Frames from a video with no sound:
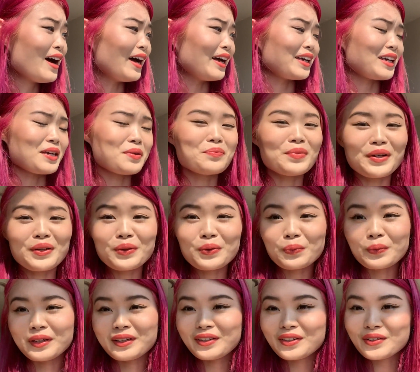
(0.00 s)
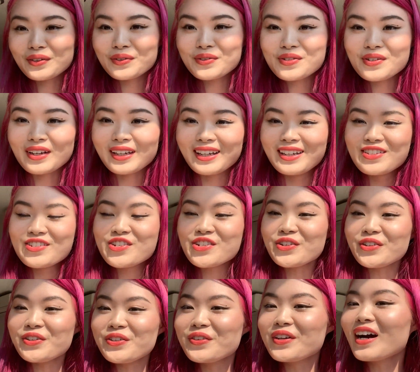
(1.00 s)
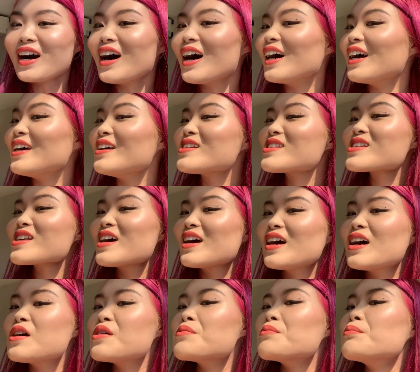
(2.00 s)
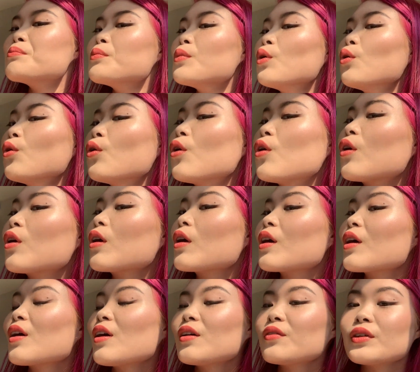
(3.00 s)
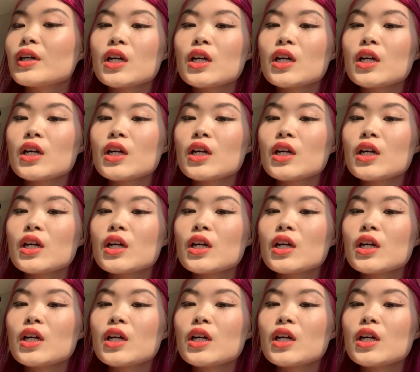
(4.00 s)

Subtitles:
I came by the window so I can show you guys more of